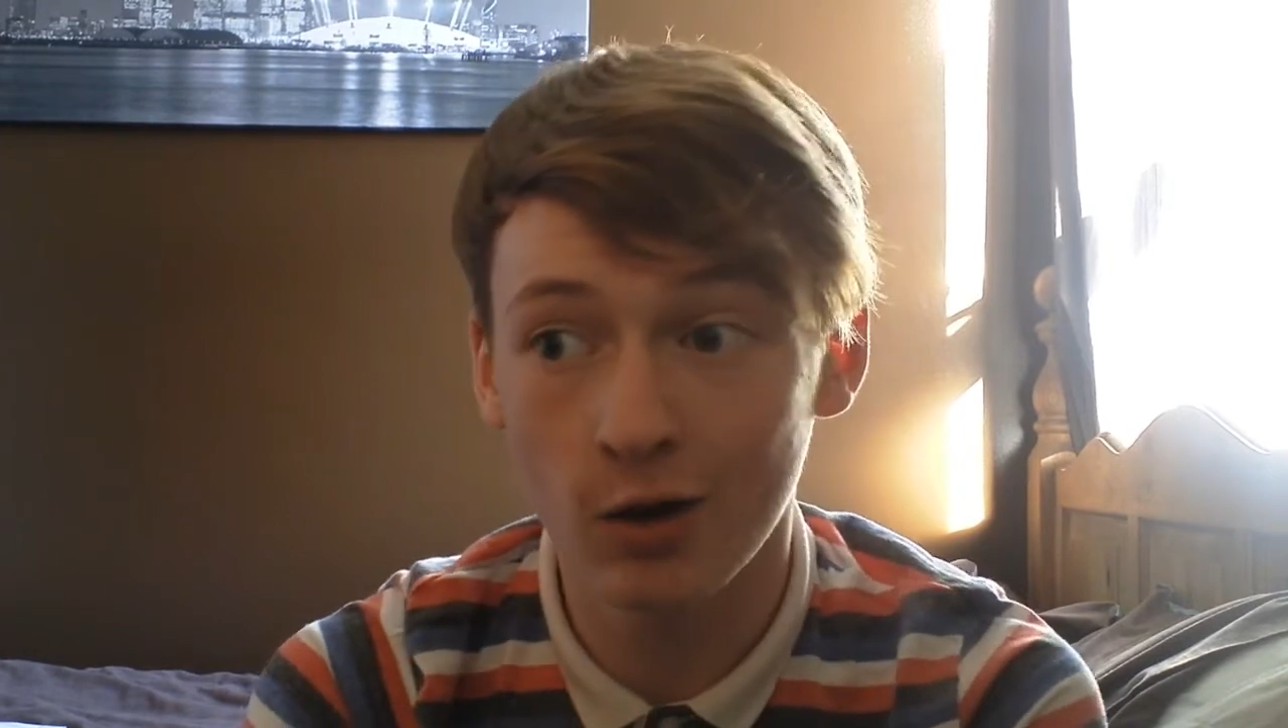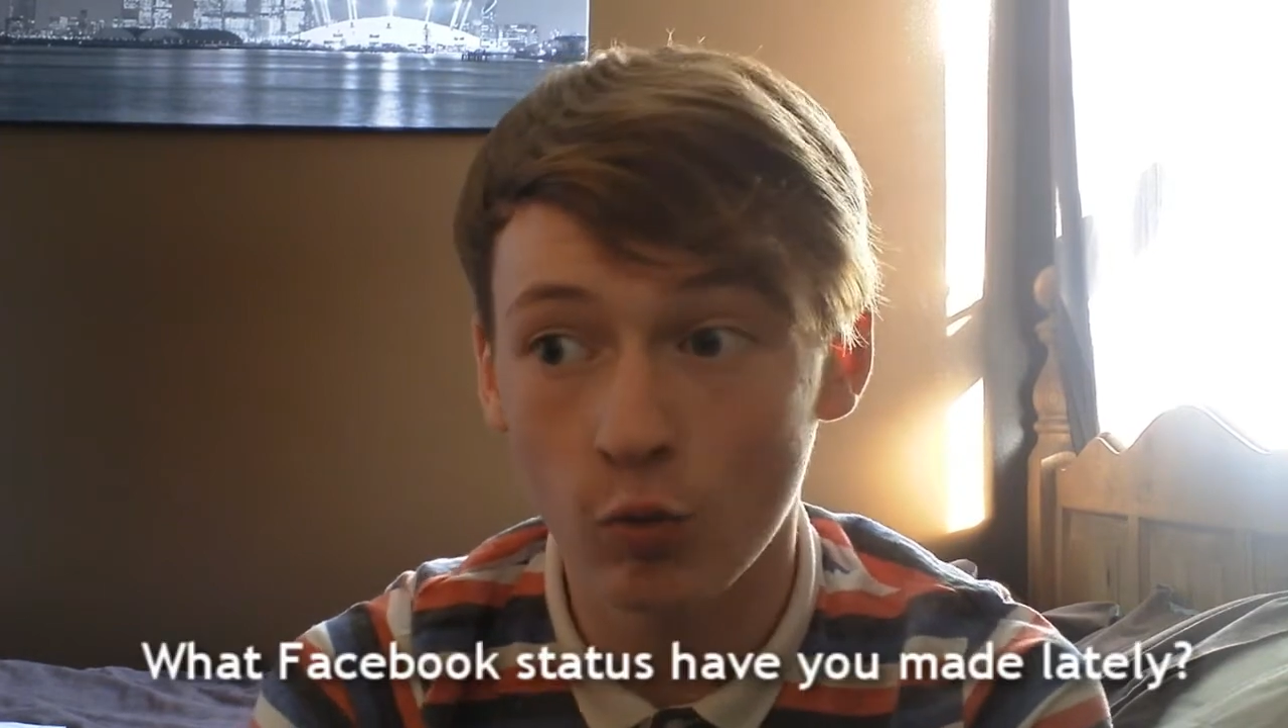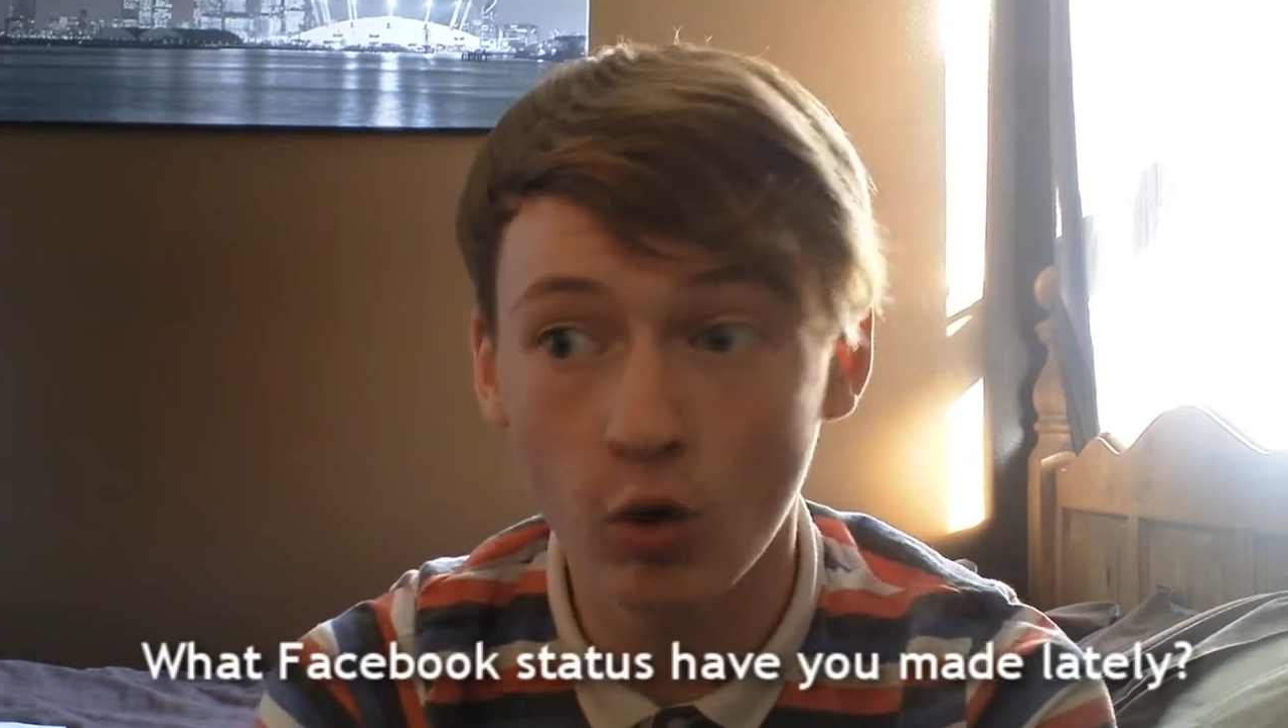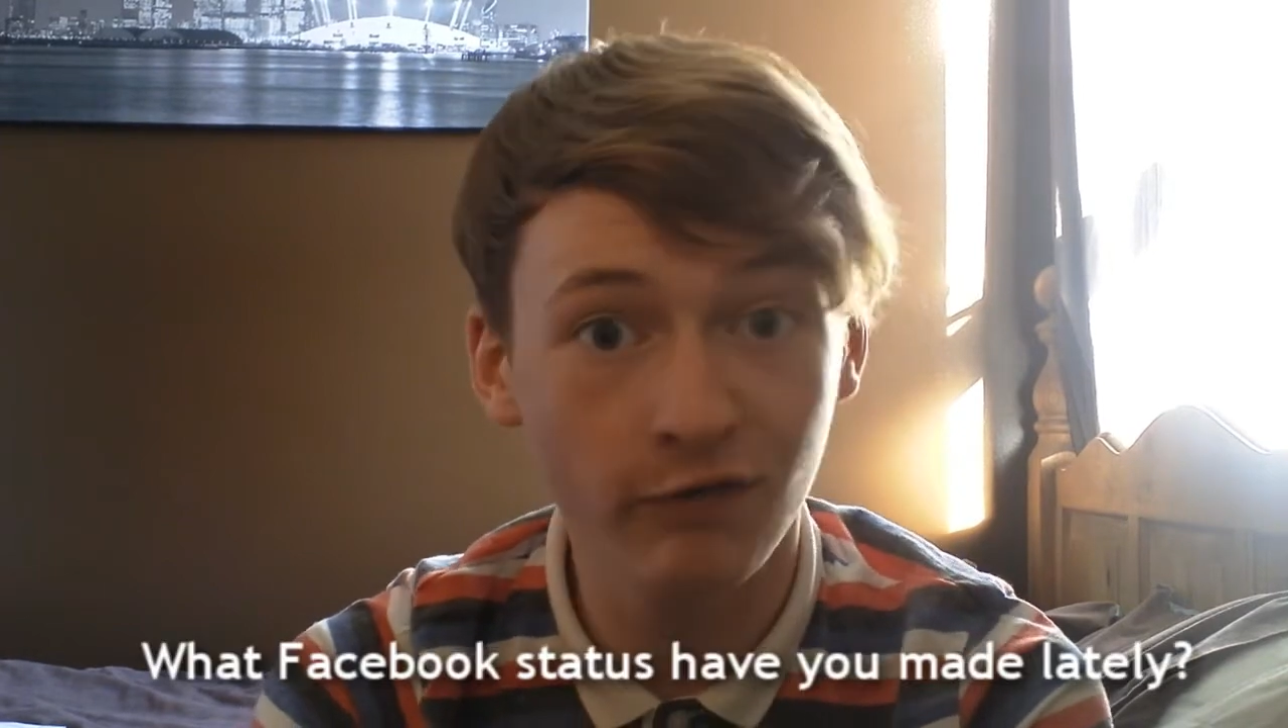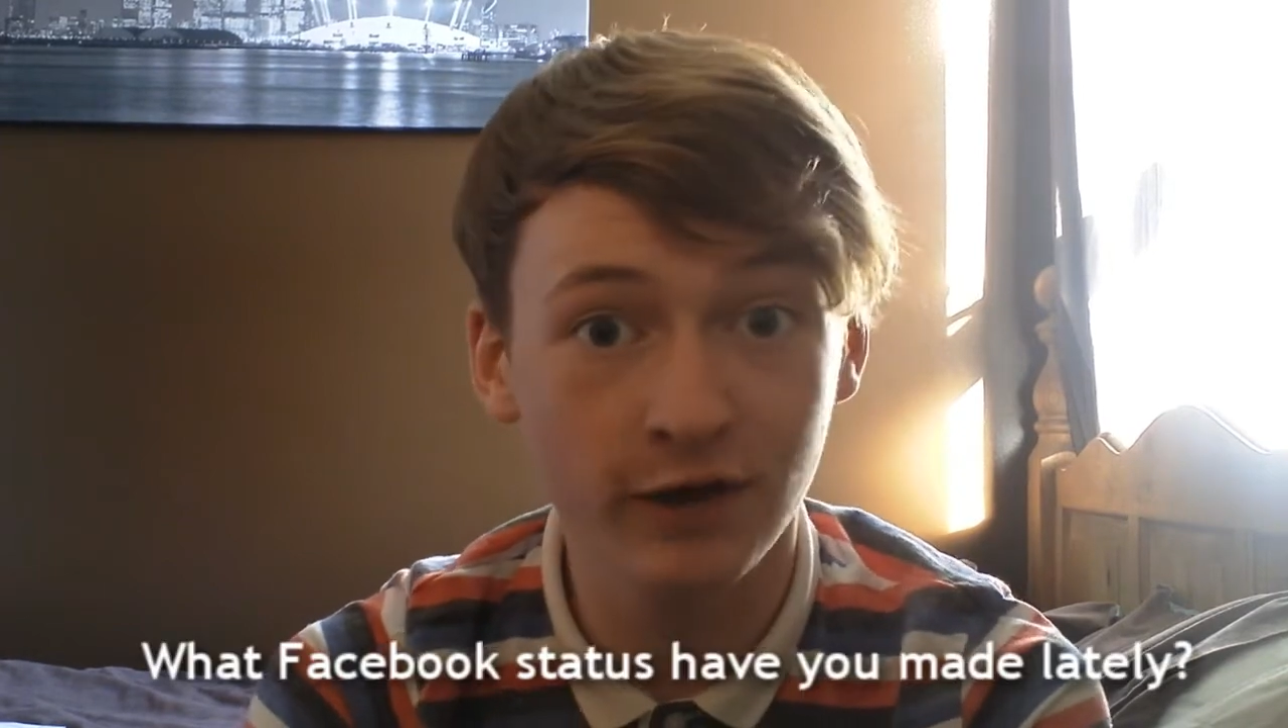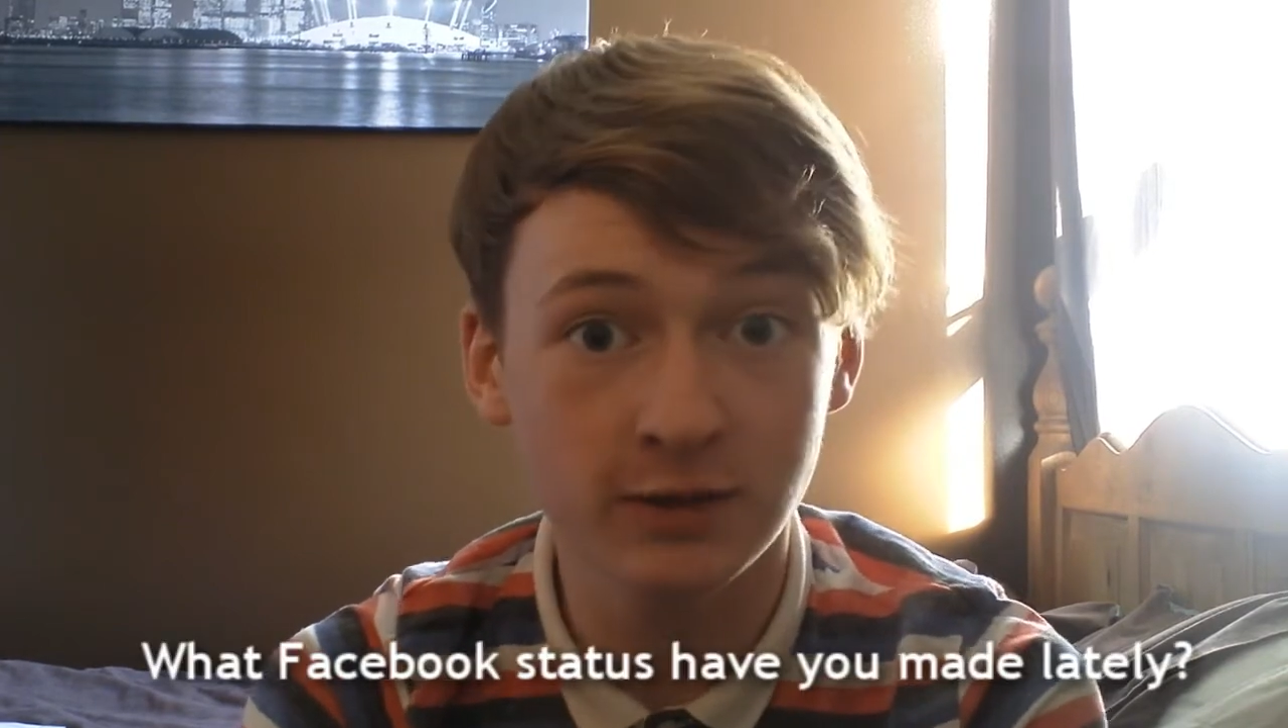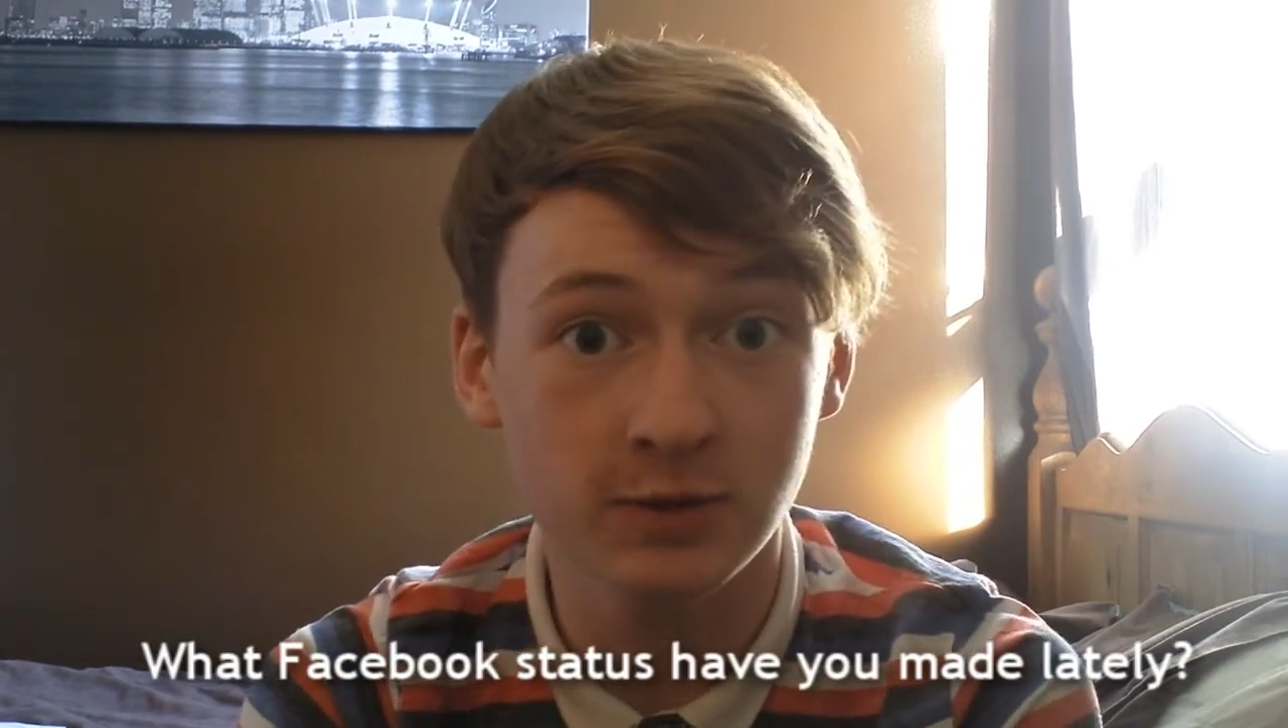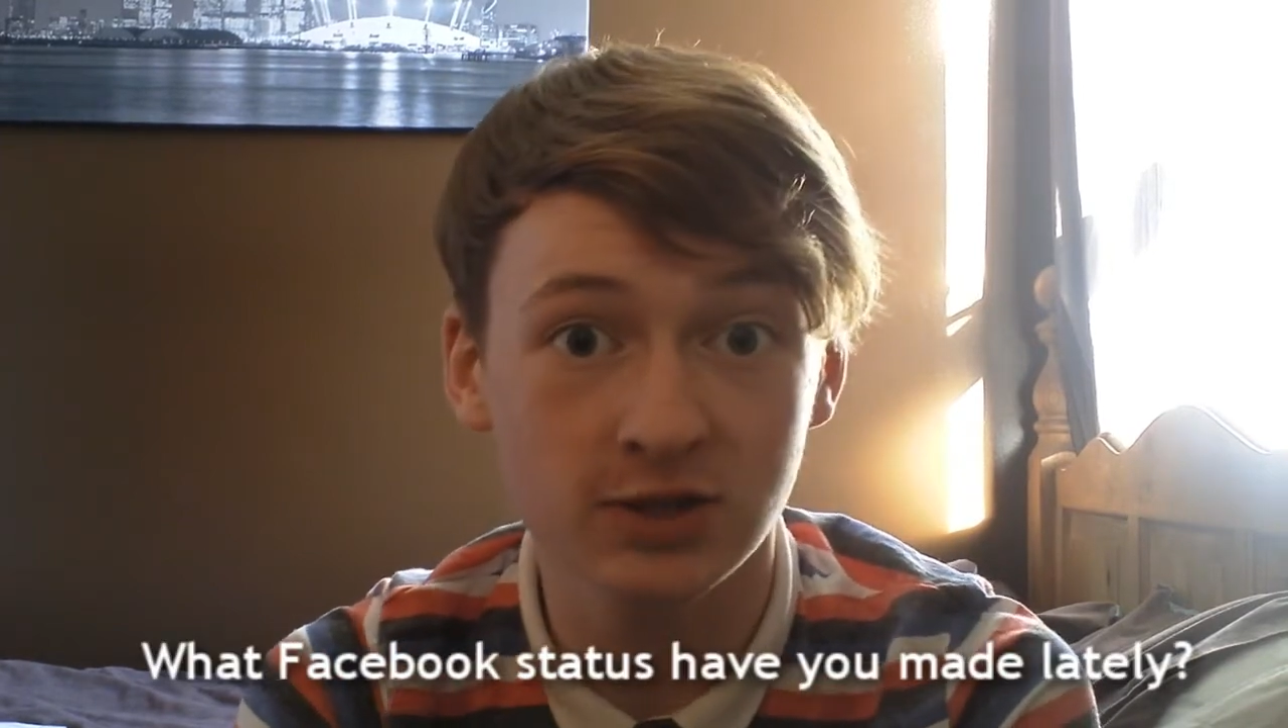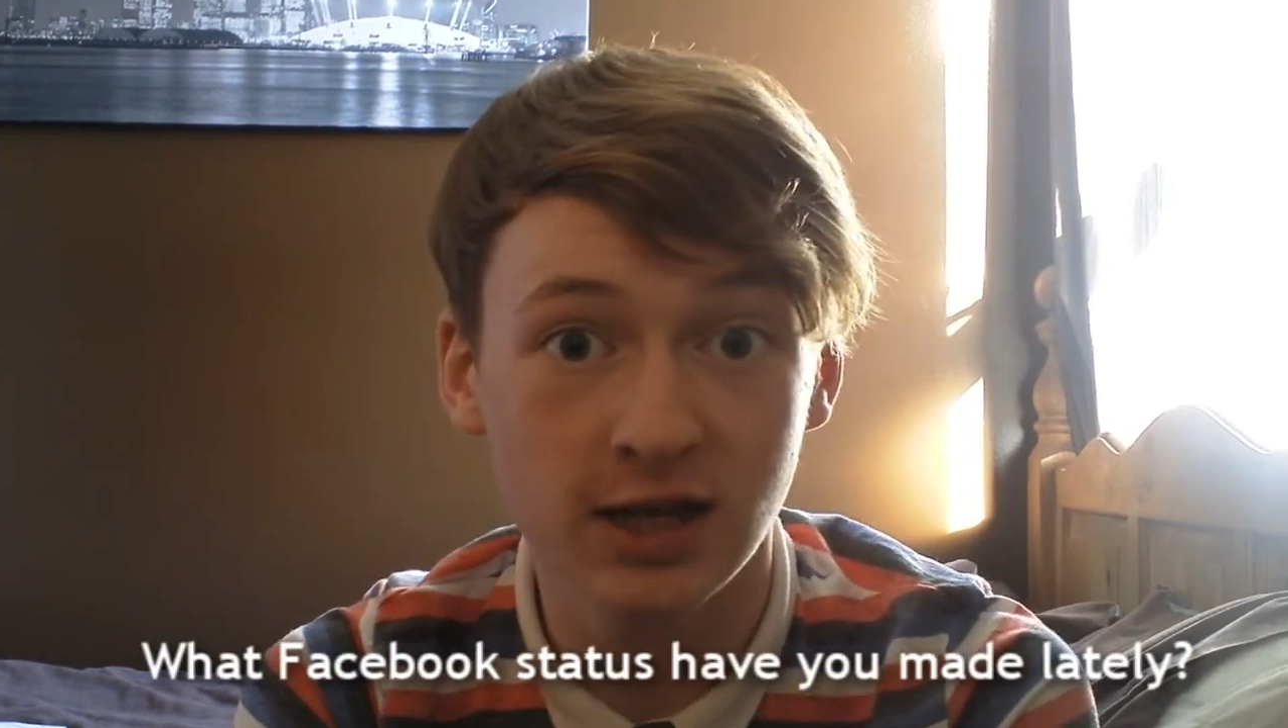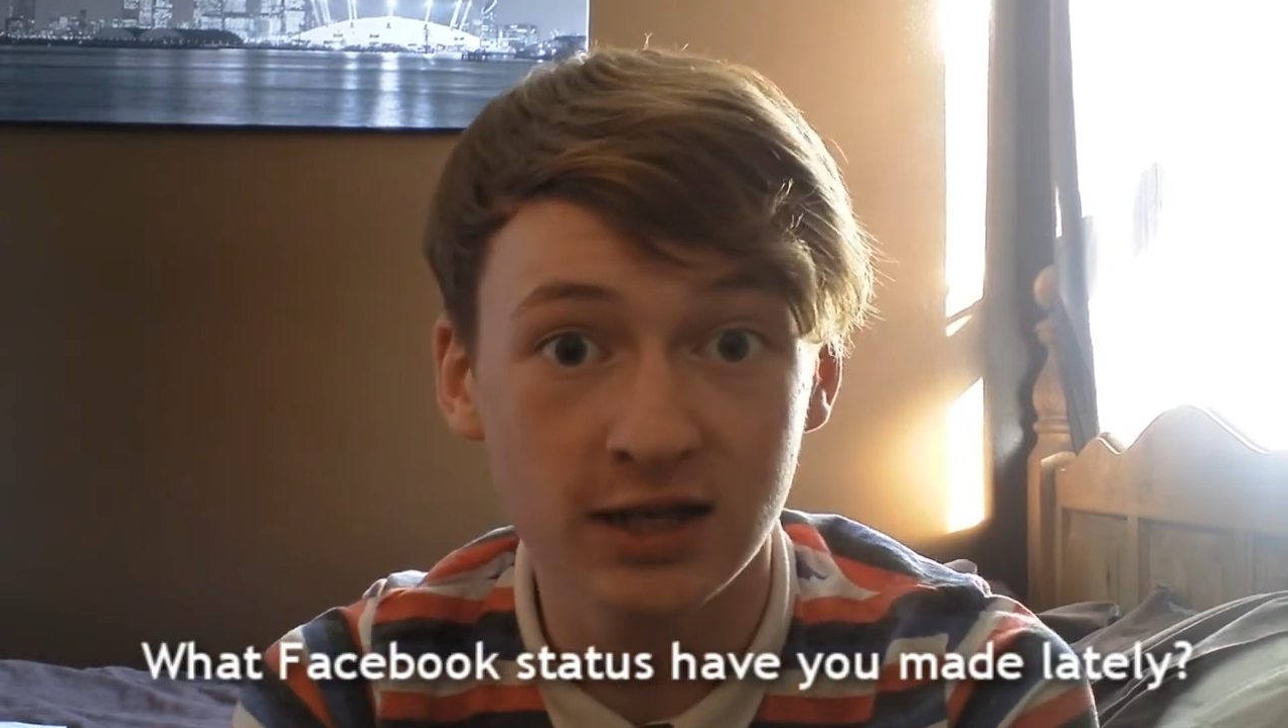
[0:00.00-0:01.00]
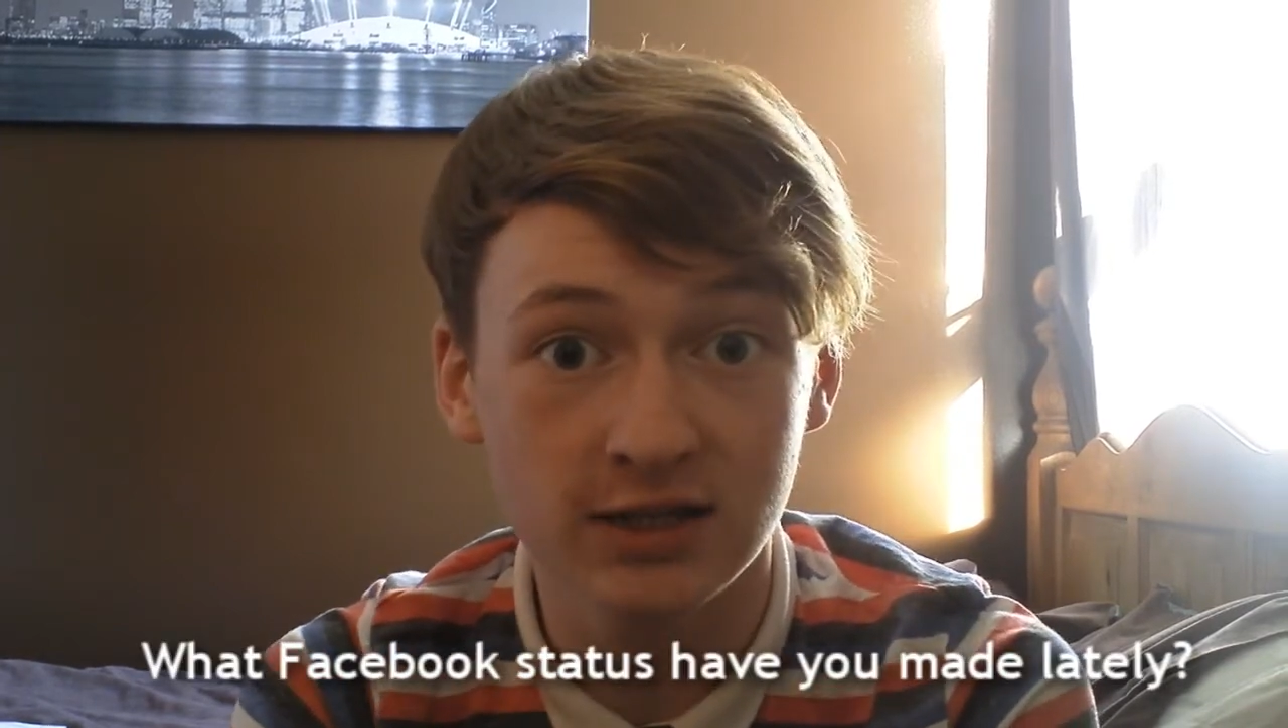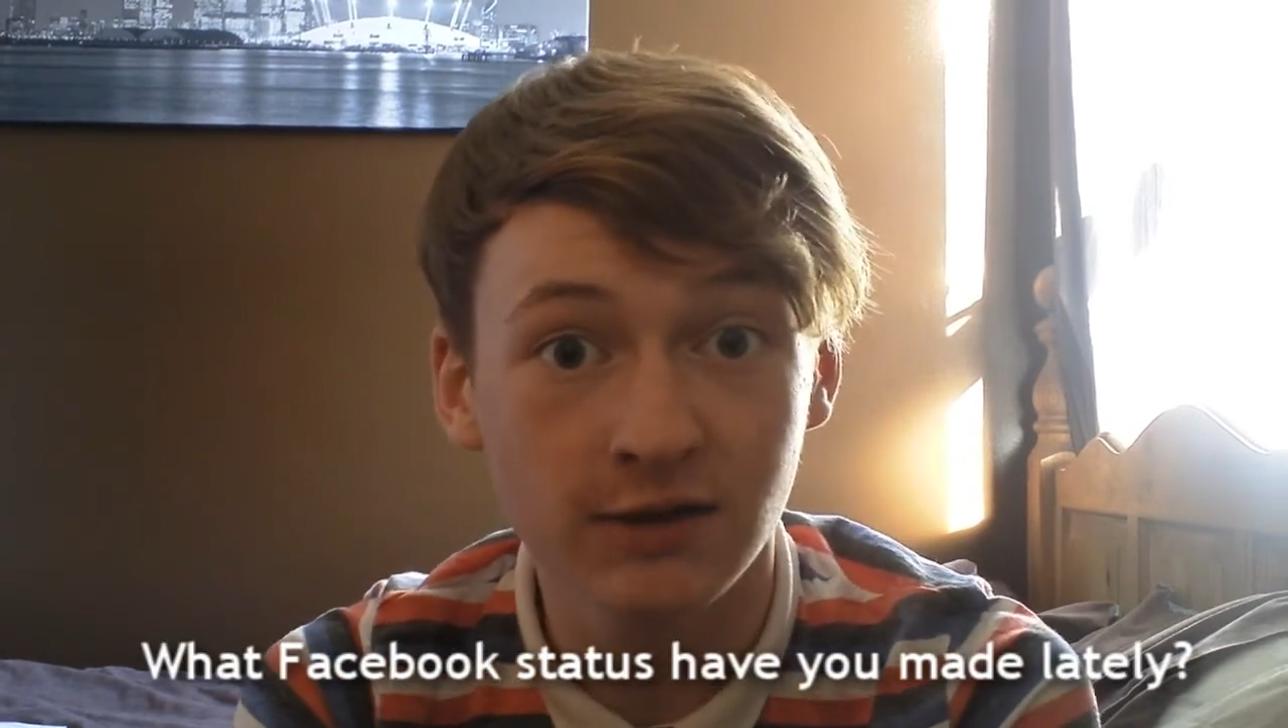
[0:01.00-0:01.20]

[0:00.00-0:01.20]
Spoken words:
what Facebook status